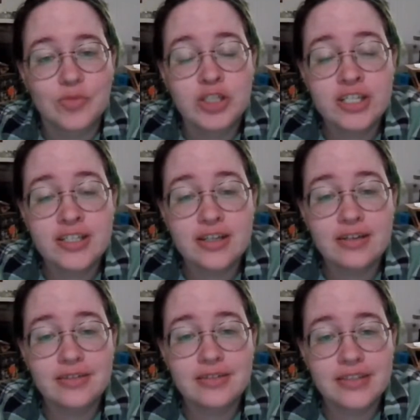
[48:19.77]
Which is
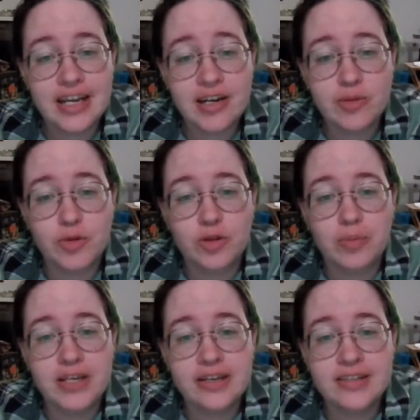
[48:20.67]
terrible
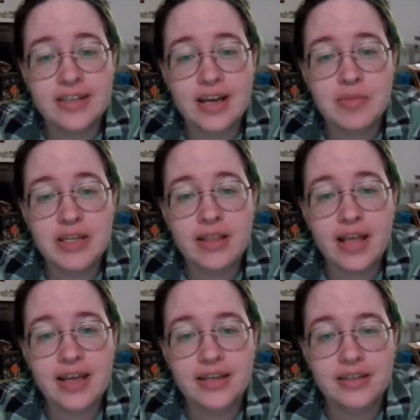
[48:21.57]
because I mean,
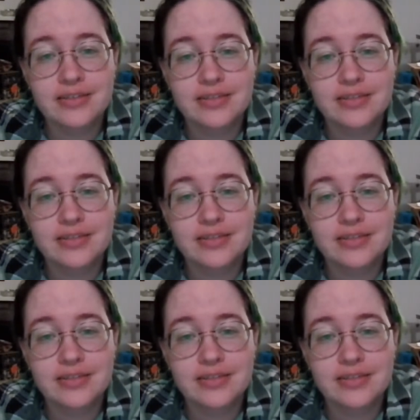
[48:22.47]
like,